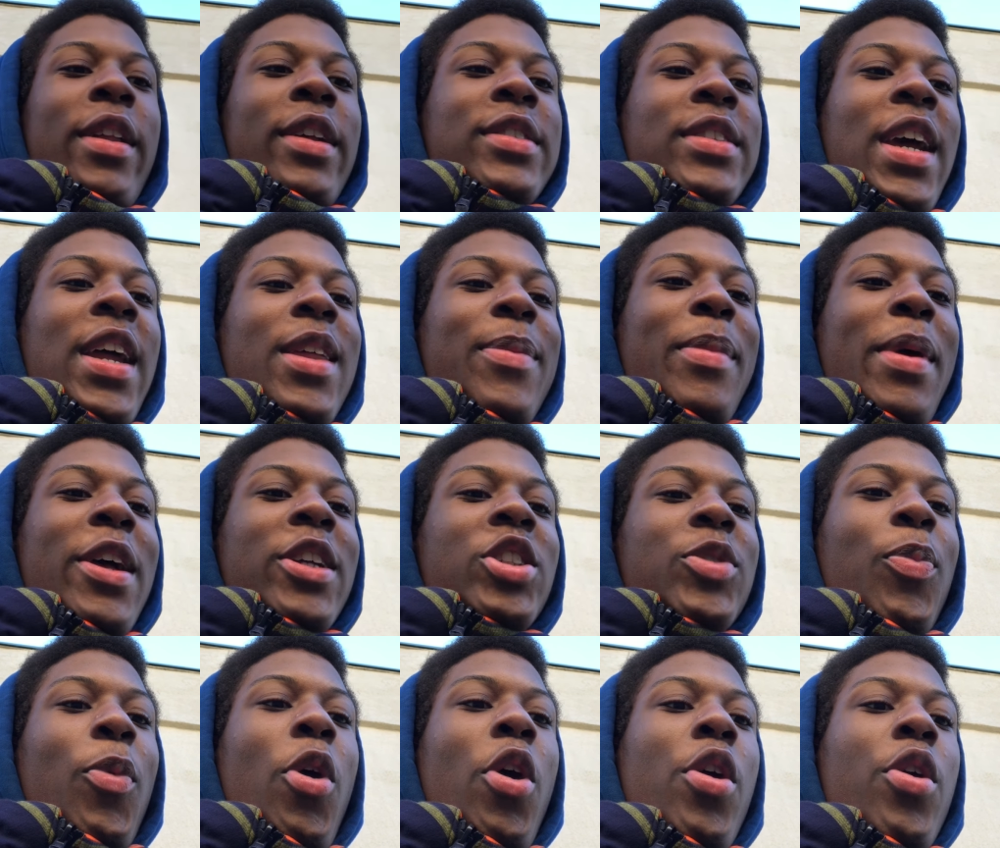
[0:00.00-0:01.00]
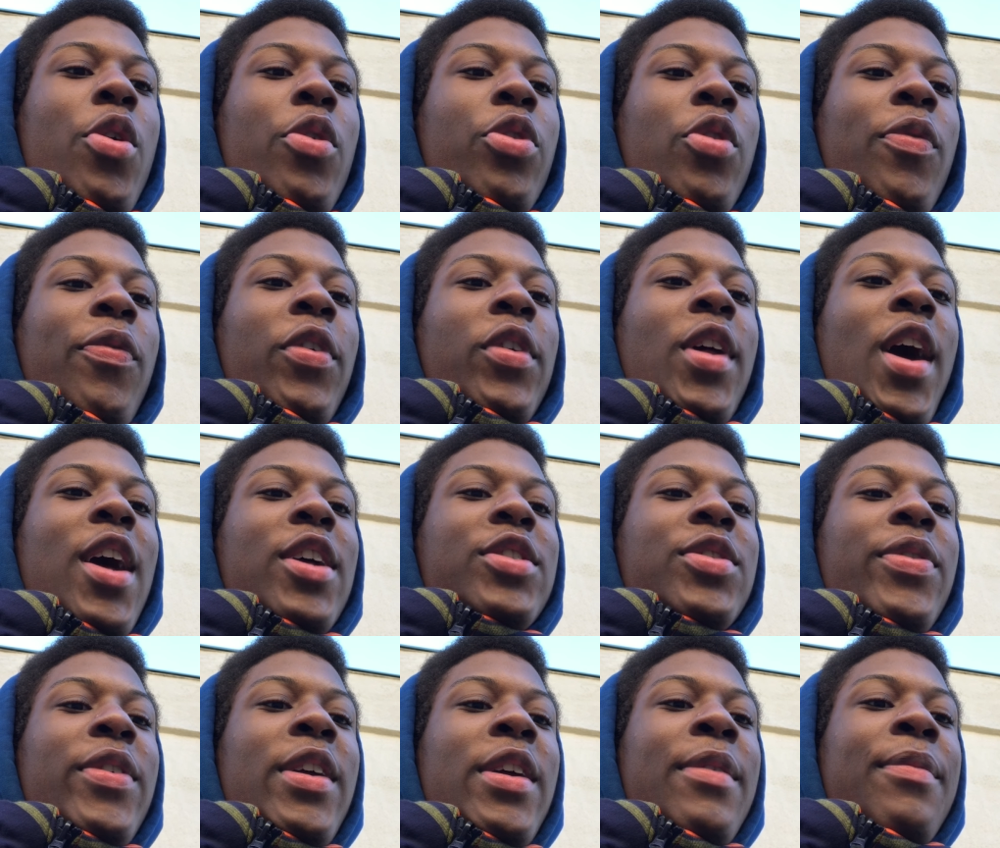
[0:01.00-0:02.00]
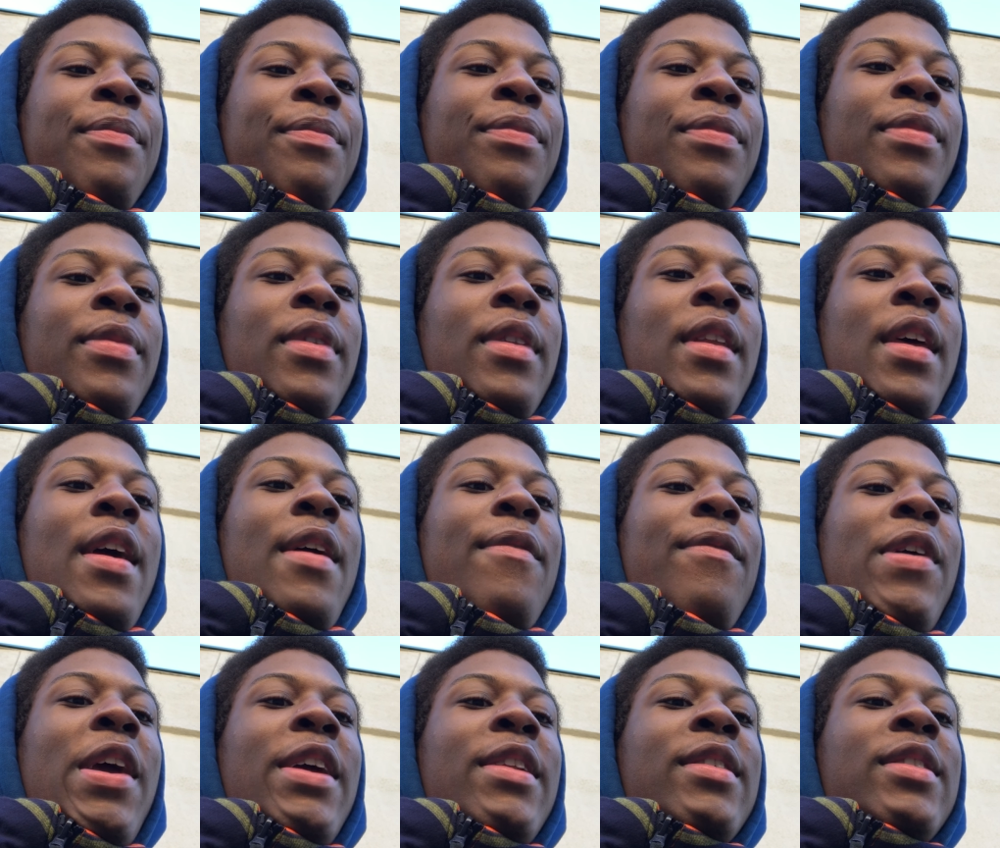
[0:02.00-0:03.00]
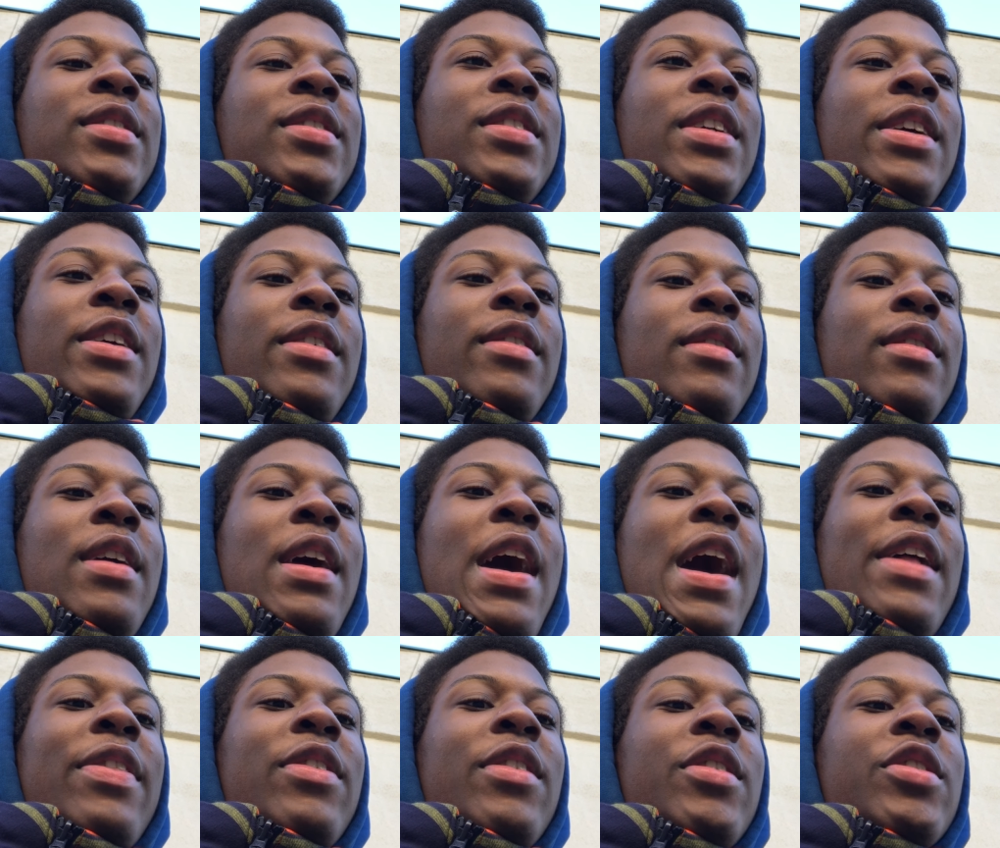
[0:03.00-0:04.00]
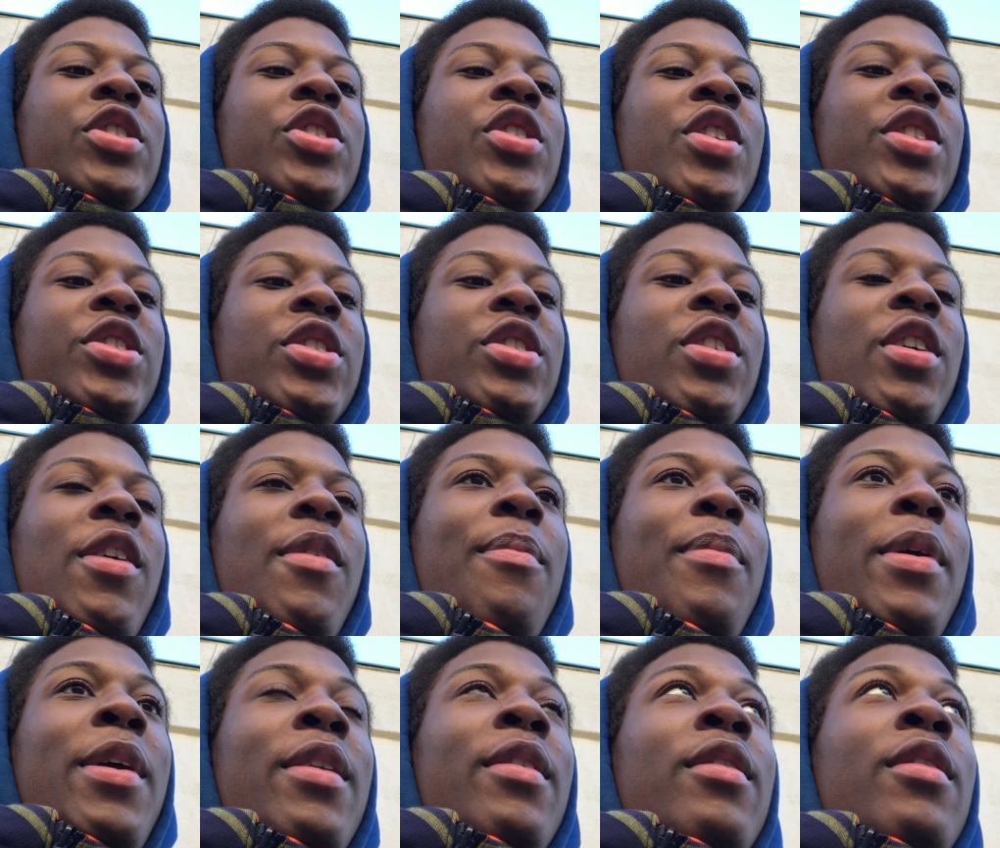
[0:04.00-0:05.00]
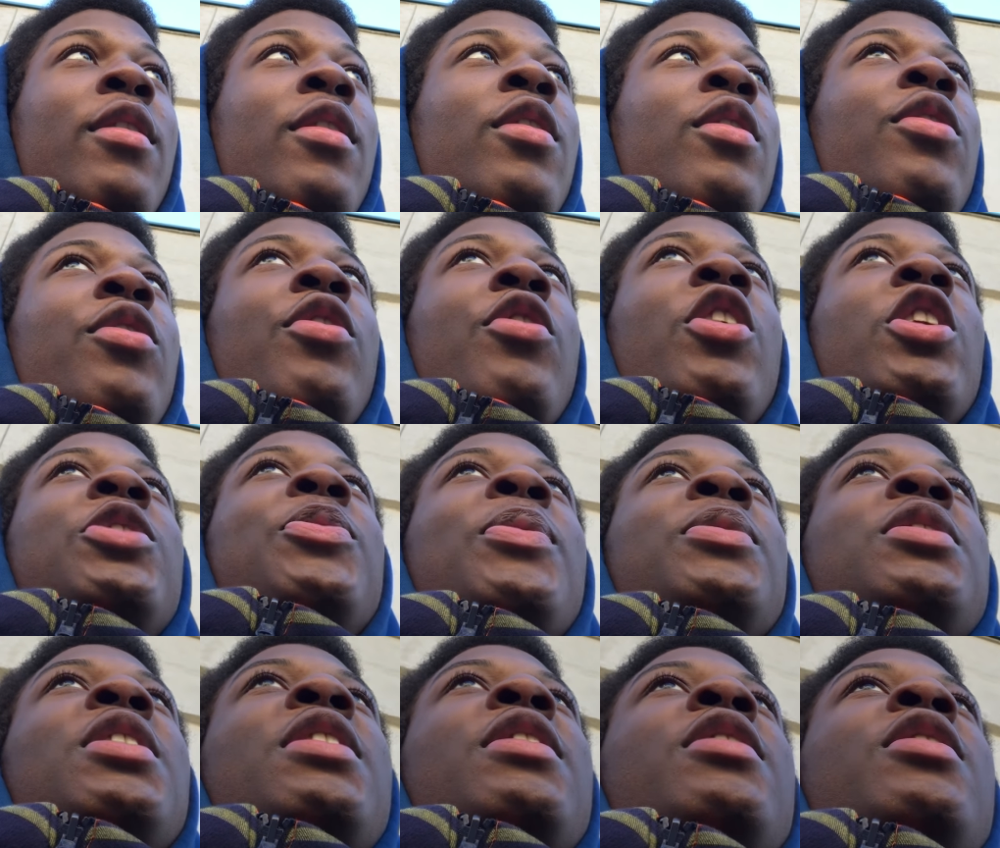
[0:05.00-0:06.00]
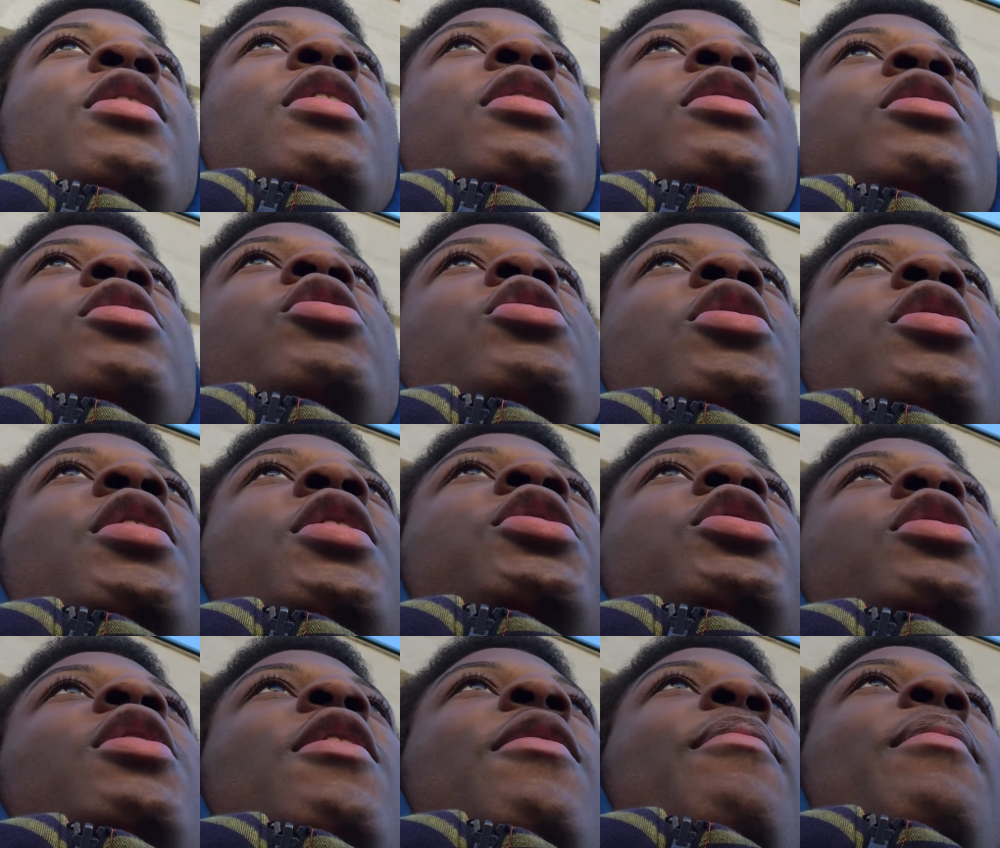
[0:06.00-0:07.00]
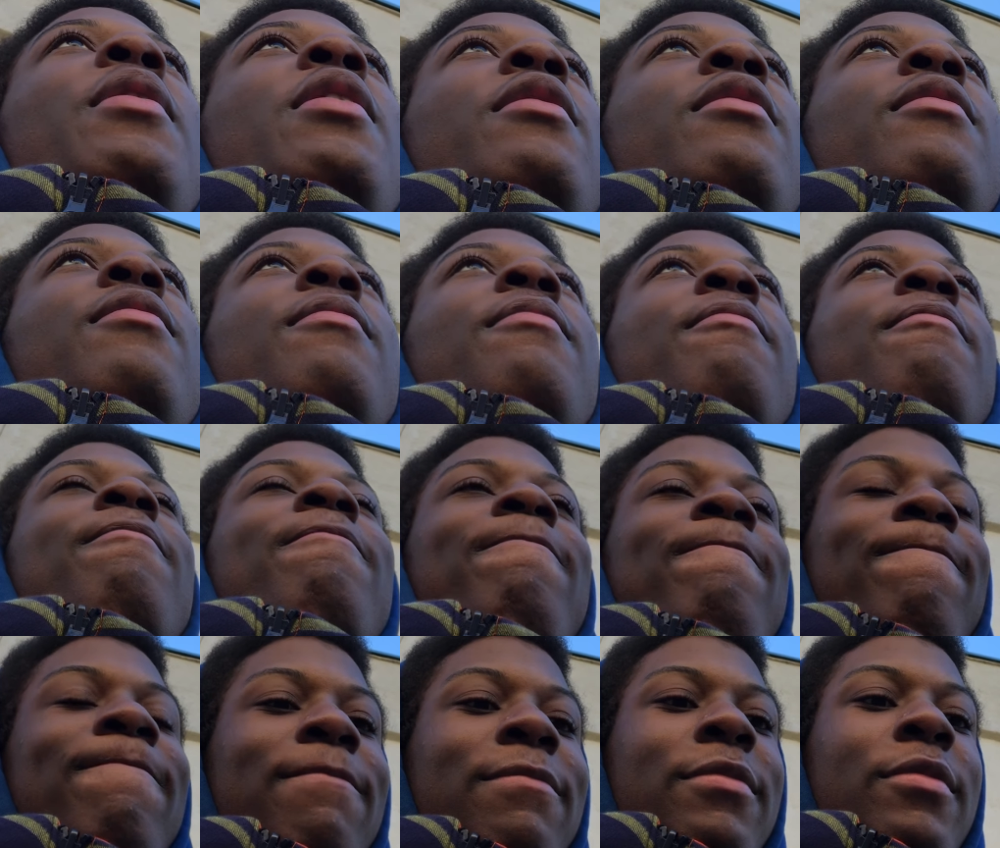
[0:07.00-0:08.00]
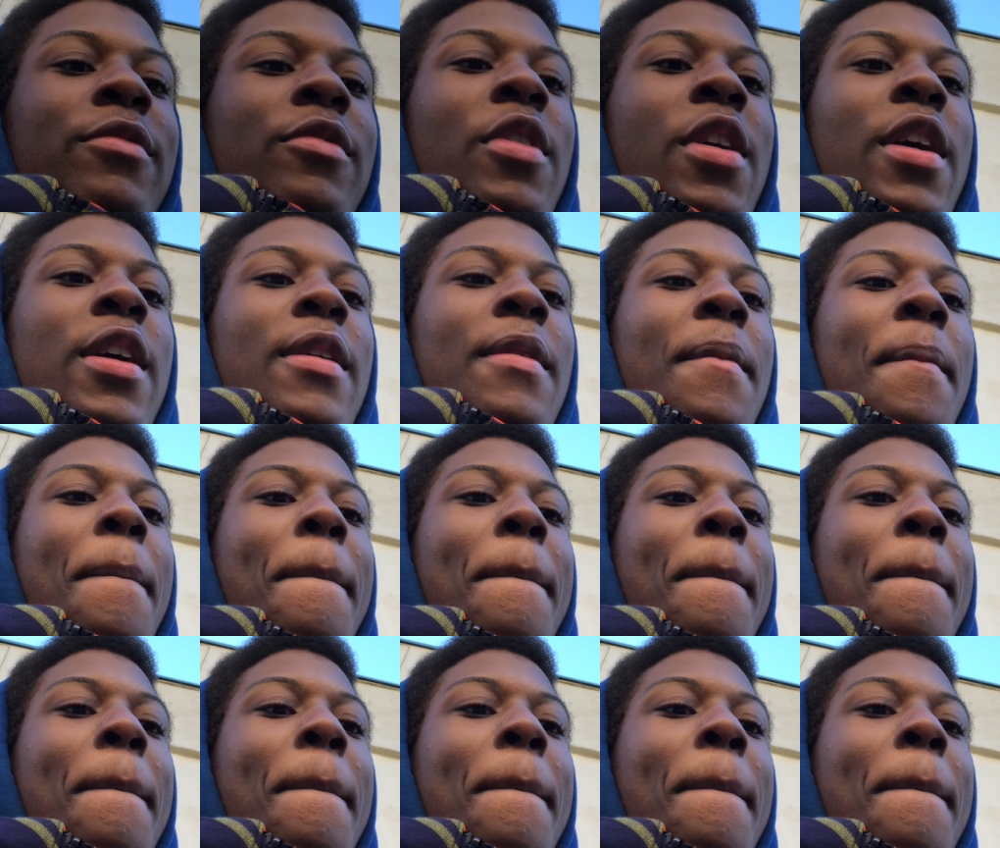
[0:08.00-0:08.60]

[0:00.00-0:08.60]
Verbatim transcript: lest any man spoil you through philosophy and vain deceit after the tradition of men. Christmas is the tradition of men. Right?